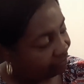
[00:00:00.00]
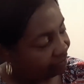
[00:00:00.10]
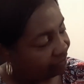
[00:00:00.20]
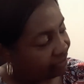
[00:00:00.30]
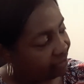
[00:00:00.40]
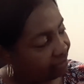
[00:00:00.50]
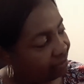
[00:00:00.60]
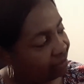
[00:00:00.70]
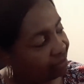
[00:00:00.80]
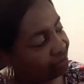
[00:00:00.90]
And
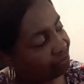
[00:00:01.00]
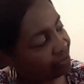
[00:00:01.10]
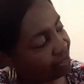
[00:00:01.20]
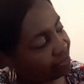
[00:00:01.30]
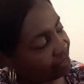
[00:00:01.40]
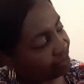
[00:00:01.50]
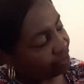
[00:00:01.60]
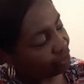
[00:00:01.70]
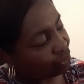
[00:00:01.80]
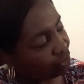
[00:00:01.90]
see, and her father got the
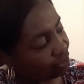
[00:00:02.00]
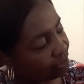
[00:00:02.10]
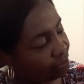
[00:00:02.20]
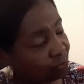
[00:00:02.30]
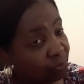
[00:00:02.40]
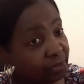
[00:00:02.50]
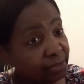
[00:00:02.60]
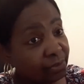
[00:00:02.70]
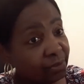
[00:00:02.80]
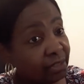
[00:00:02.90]
curly horns,
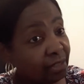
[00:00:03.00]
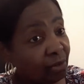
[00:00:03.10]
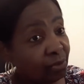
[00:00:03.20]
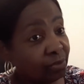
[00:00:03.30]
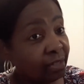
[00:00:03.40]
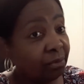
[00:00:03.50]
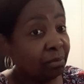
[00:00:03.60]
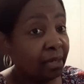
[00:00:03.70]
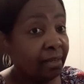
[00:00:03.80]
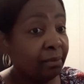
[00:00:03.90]
so he called a
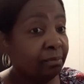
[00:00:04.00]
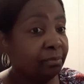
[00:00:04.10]
ram.